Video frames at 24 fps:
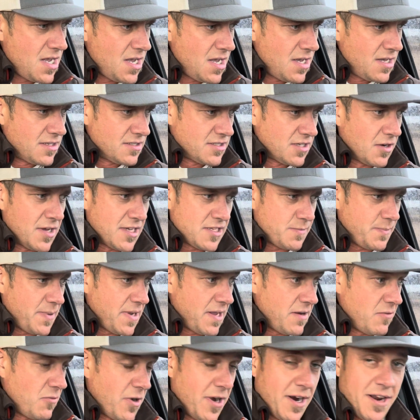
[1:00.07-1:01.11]
so it's
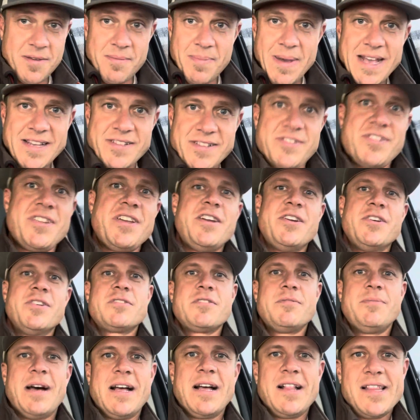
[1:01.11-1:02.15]
been one of the best
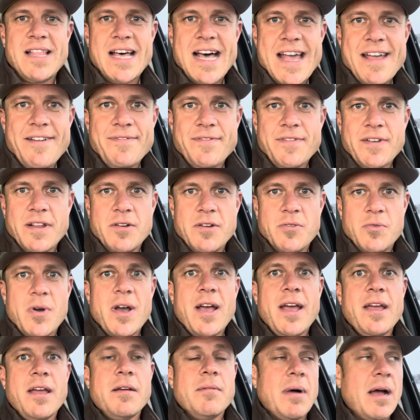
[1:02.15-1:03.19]
years of my life in a
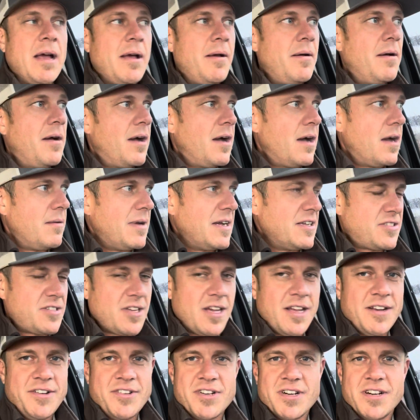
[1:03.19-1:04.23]
way. My
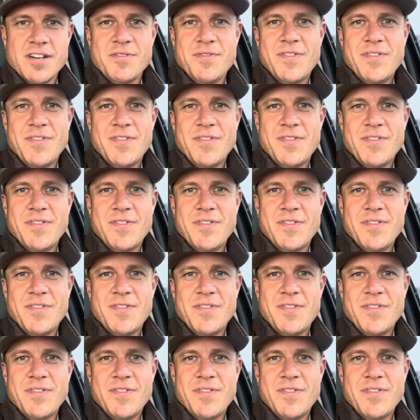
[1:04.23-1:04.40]
son turned